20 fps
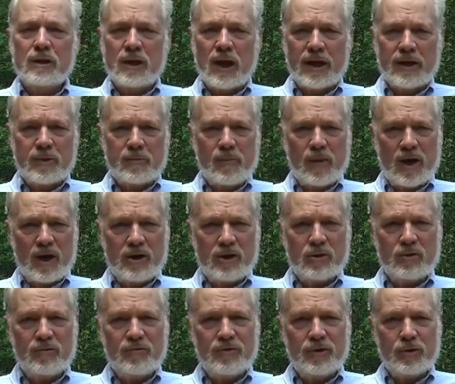like
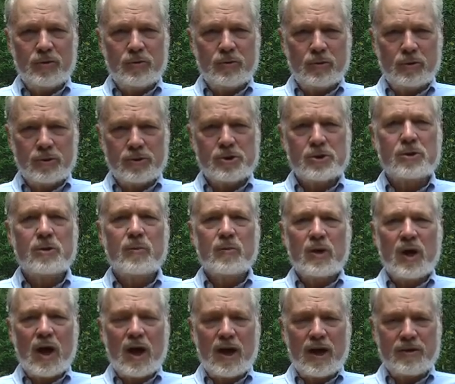biofuels,
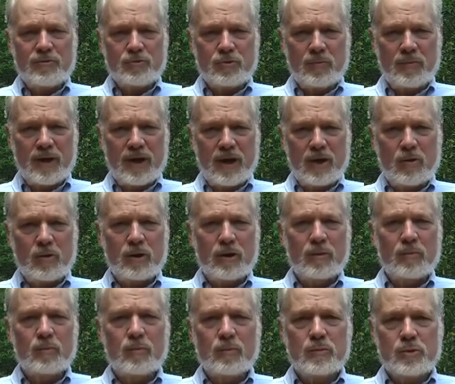
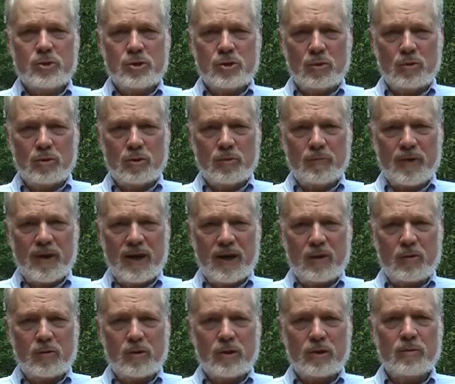hydropower, solar
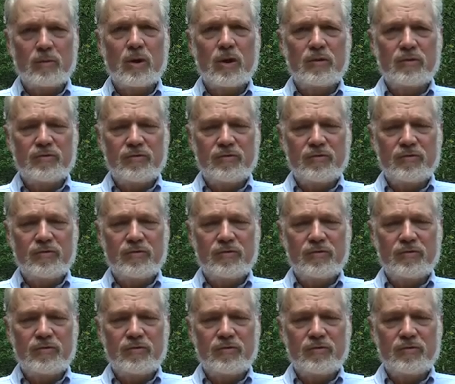power,